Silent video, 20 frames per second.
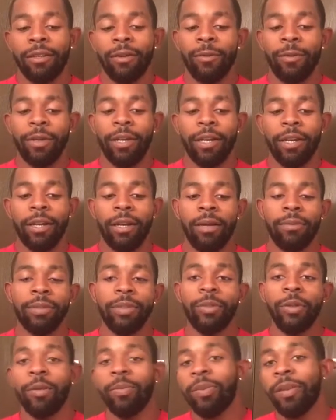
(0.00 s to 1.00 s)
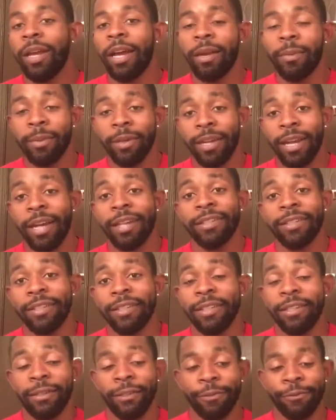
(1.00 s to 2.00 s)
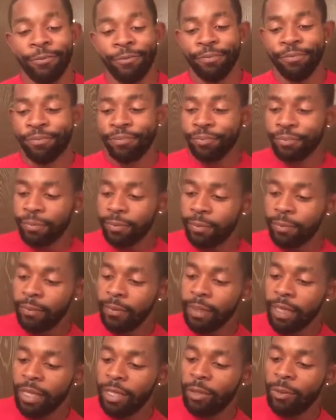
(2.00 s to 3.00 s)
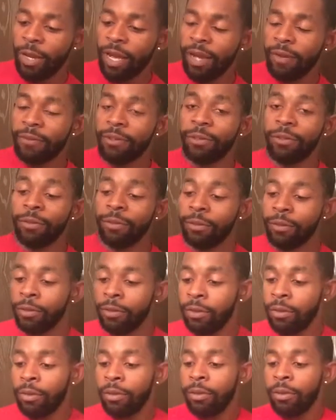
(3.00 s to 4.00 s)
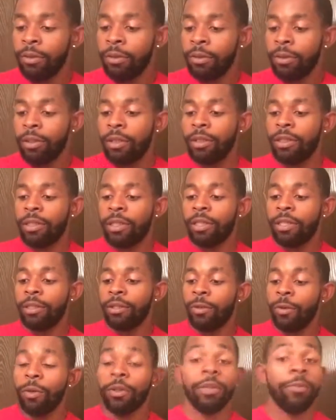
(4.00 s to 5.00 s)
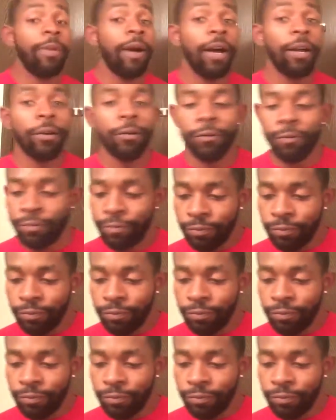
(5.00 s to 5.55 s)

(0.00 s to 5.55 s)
When it comes to applying minoxidil, you have to, it says on the bottom,